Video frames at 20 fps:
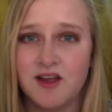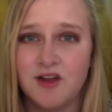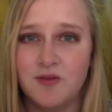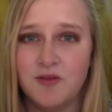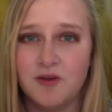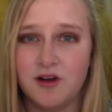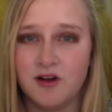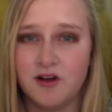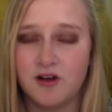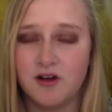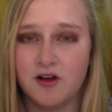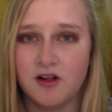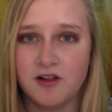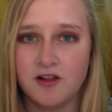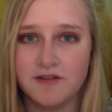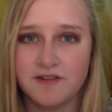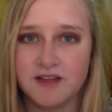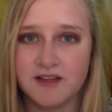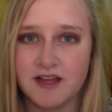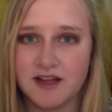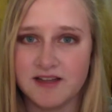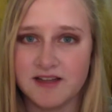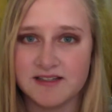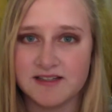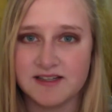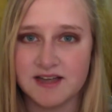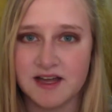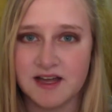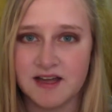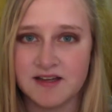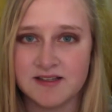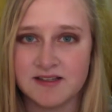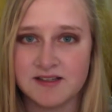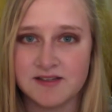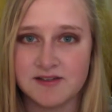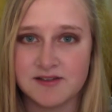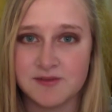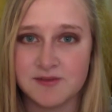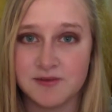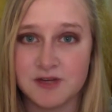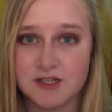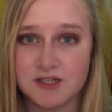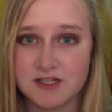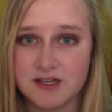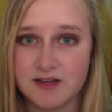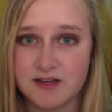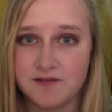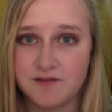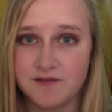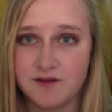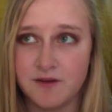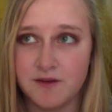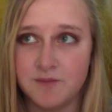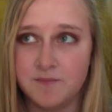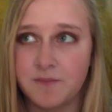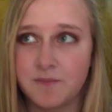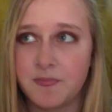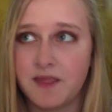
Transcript: where all of the gods and goddesses originate from,